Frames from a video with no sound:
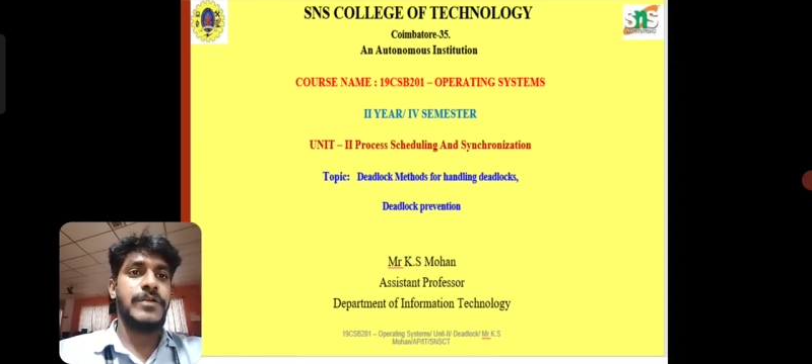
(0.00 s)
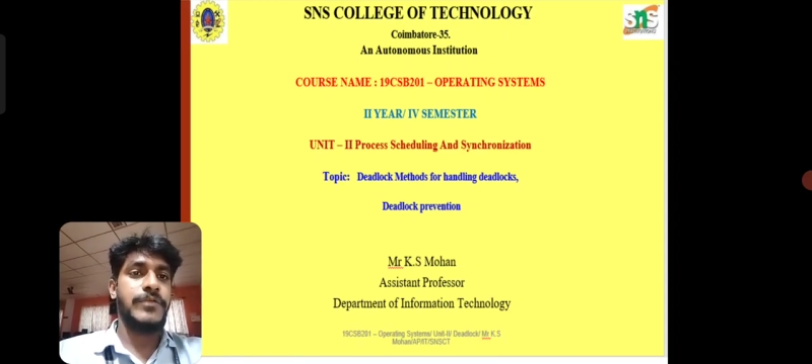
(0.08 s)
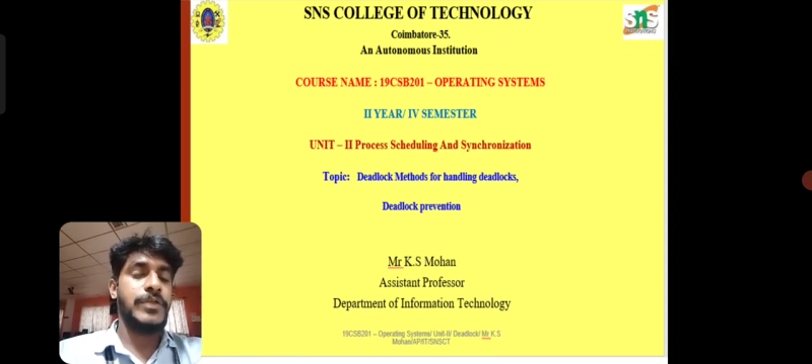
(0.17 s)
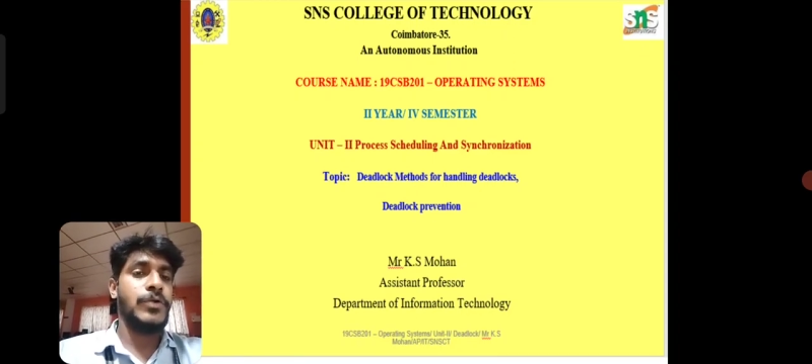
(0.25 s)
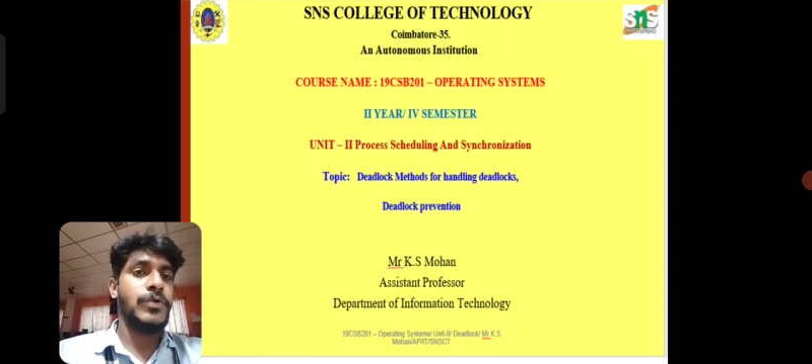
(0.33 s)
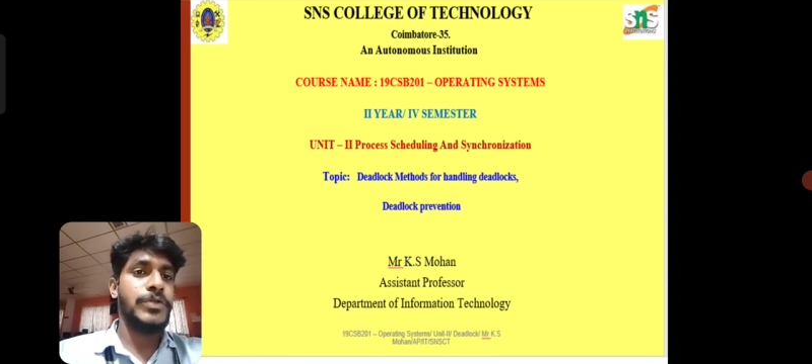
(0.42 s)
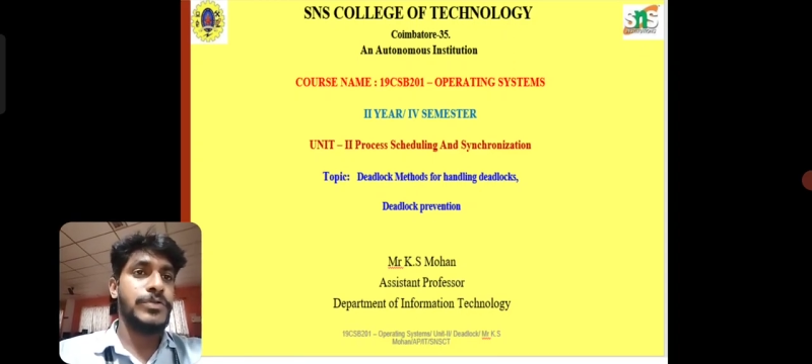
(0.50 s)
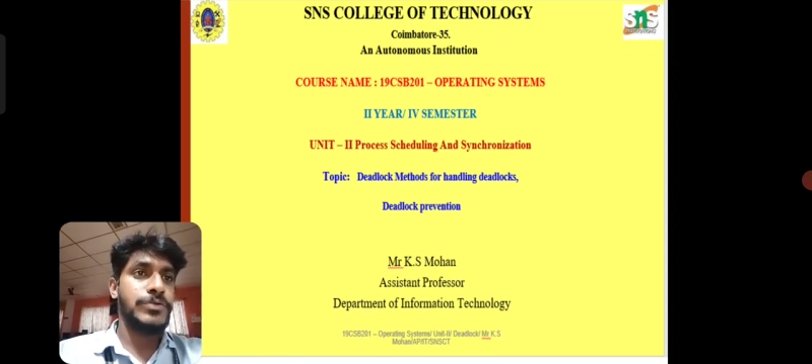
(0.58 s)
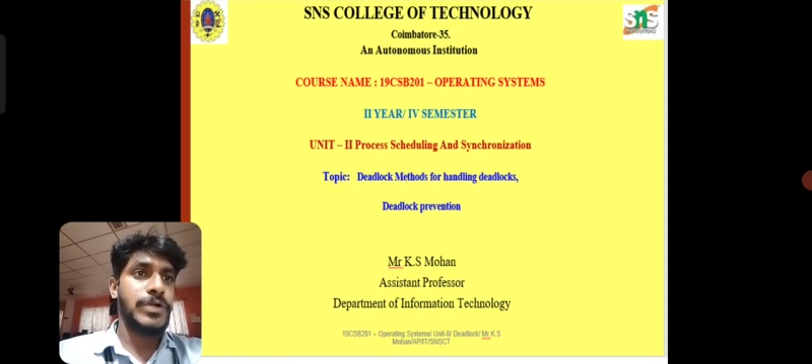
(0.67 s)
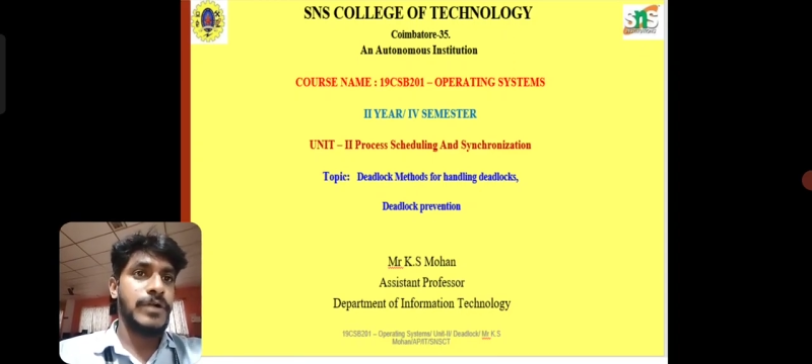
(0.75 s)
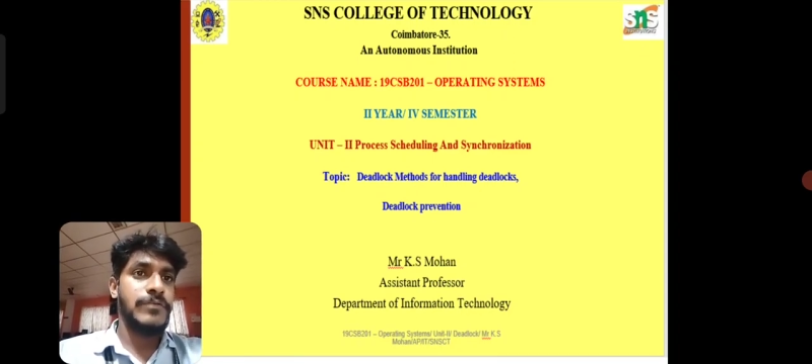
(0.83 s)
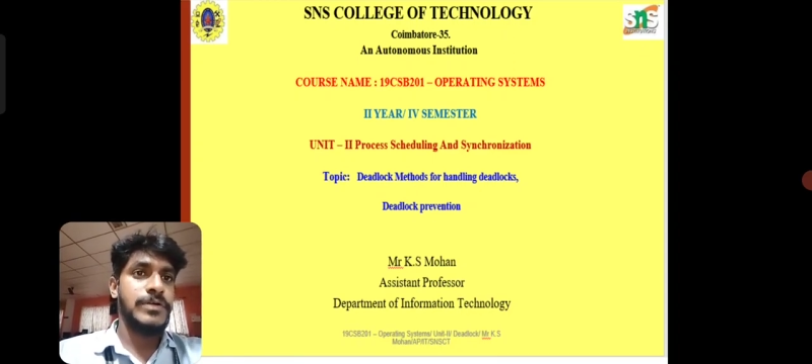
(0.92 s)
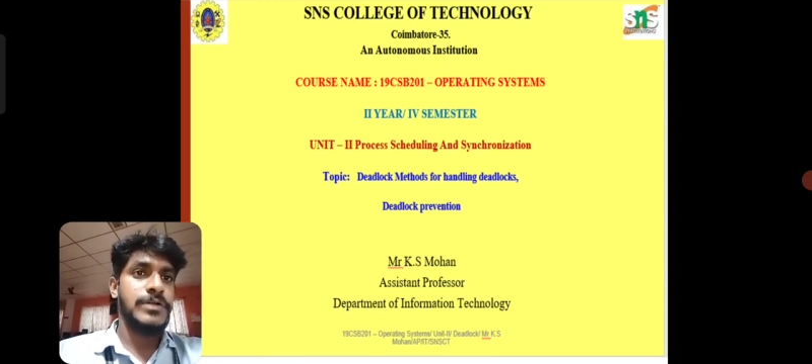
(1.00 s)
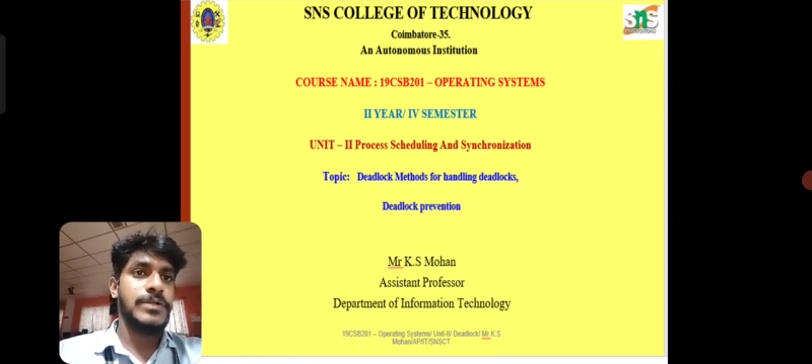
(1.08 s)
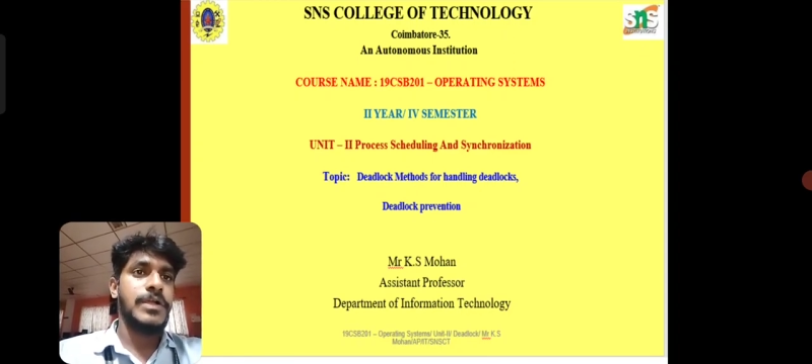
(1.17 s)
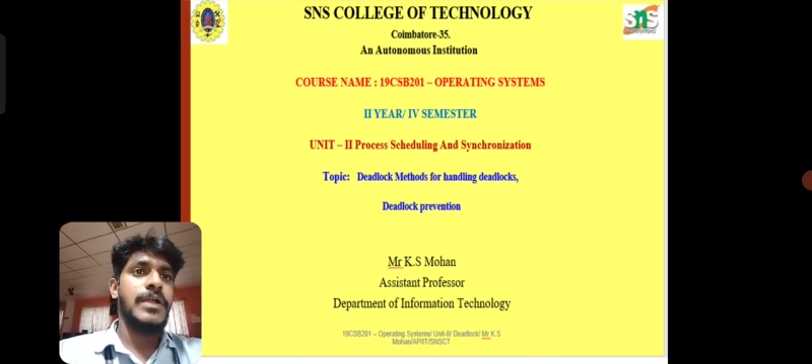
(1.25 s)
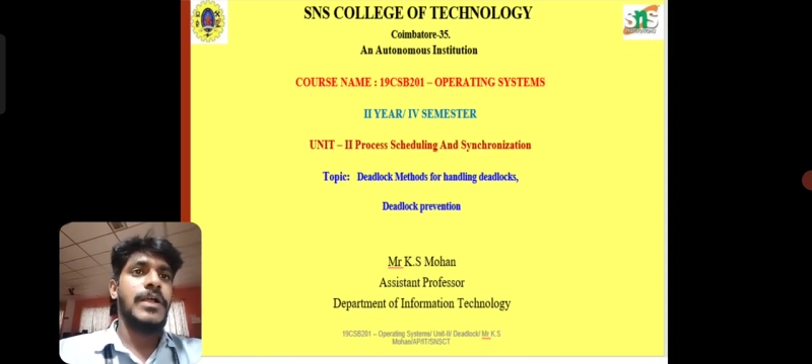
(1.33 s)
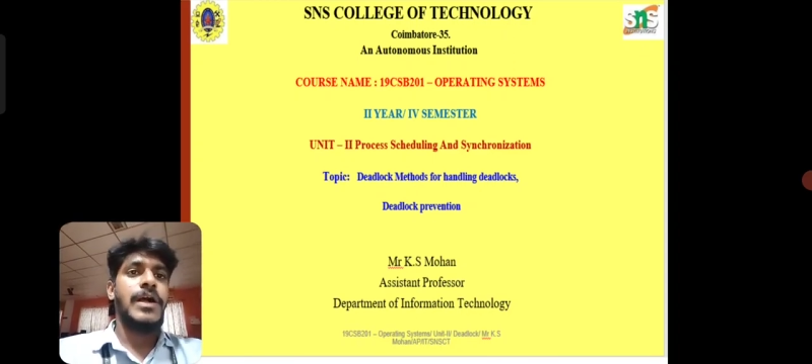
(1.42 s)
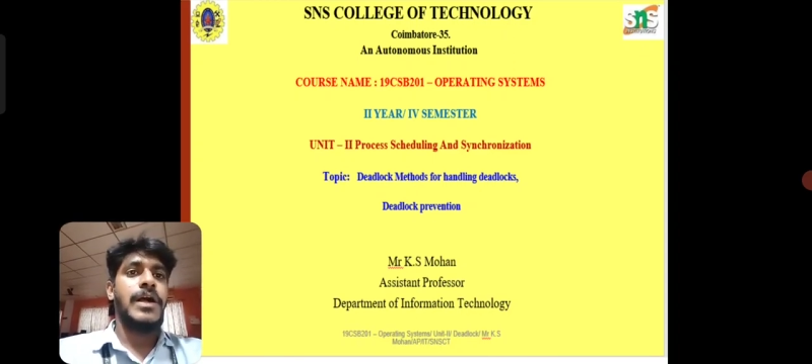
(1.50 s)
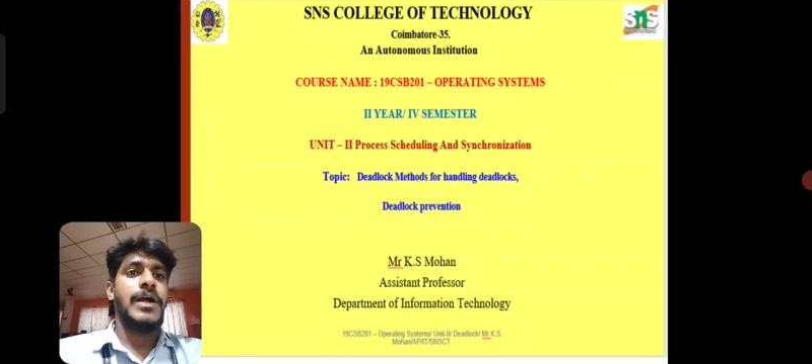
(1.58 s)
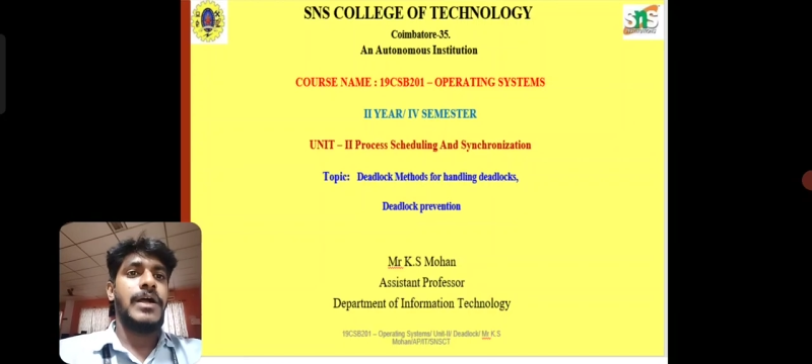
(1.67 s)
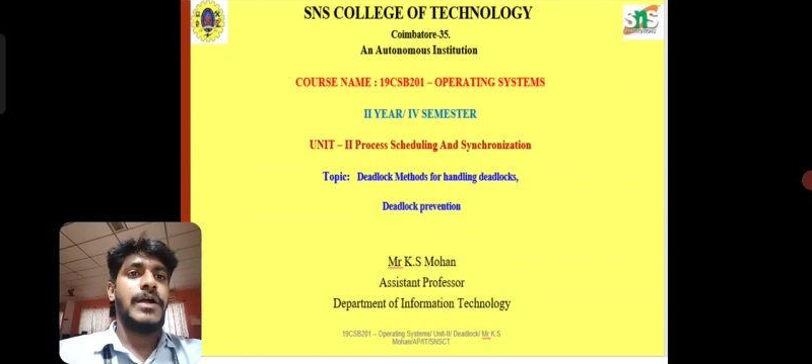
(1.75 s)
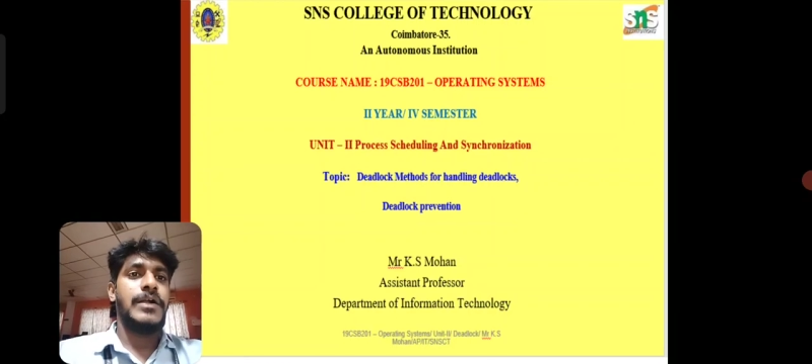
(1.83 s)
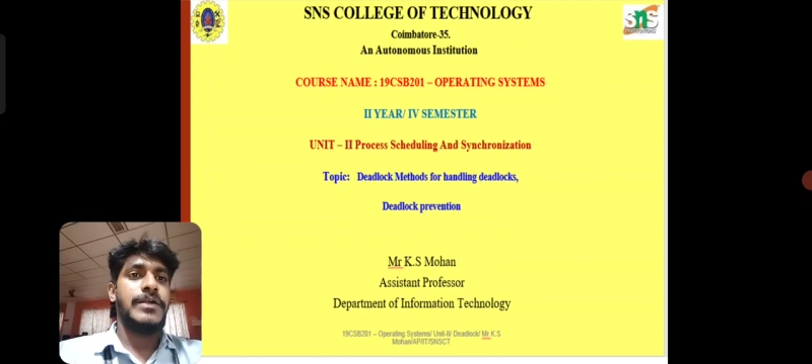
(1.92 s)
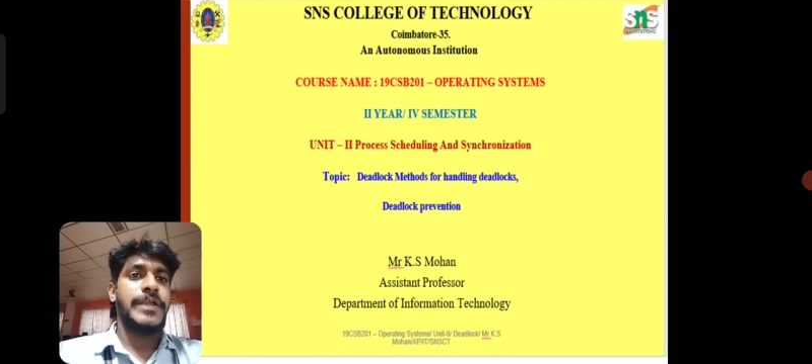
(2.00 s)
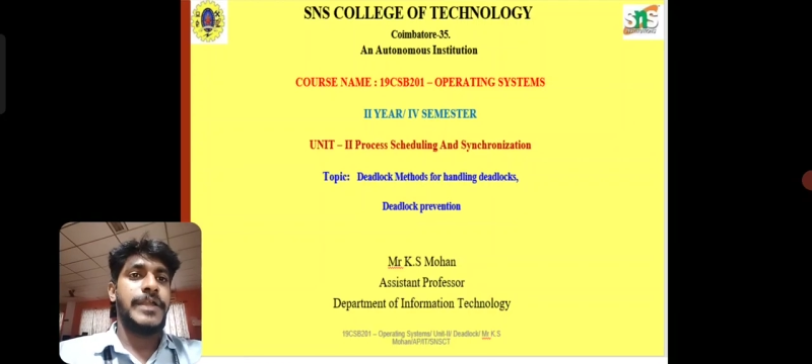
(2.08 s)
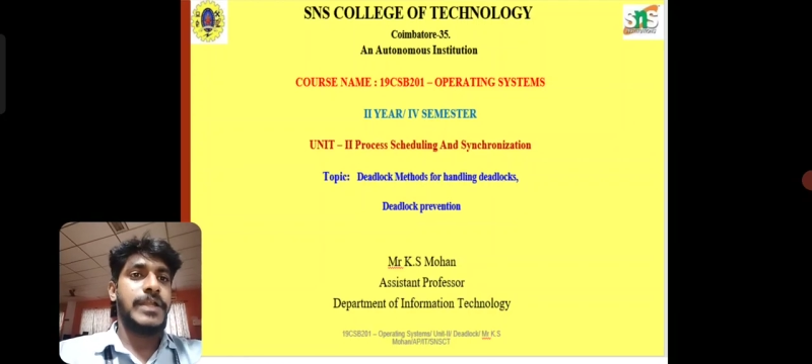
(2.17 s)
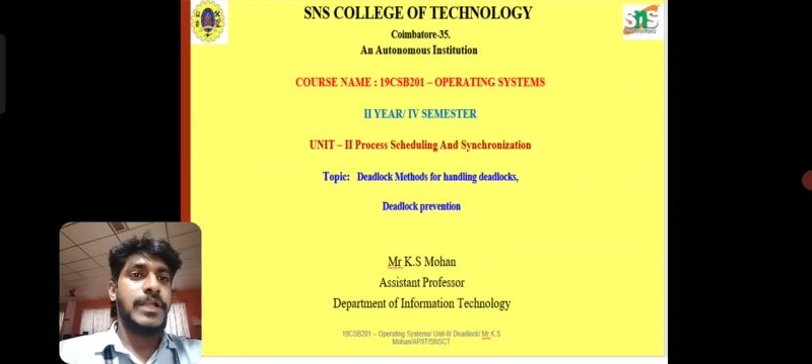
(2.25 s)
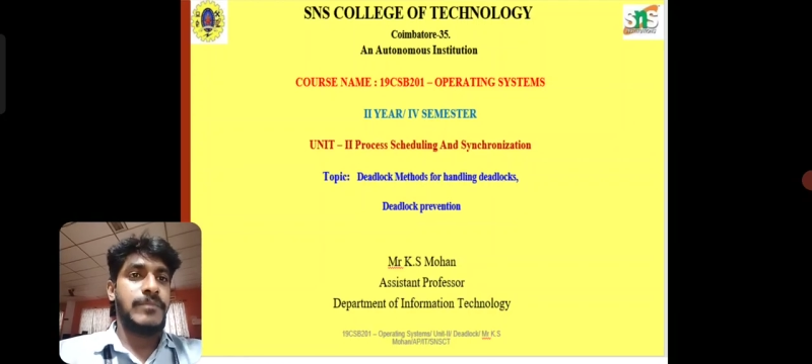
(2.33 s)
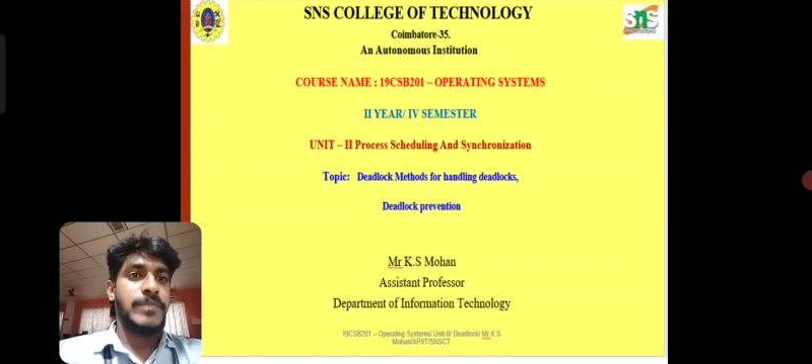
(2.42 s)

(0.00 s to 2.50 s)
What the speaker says: We going to cover deadlock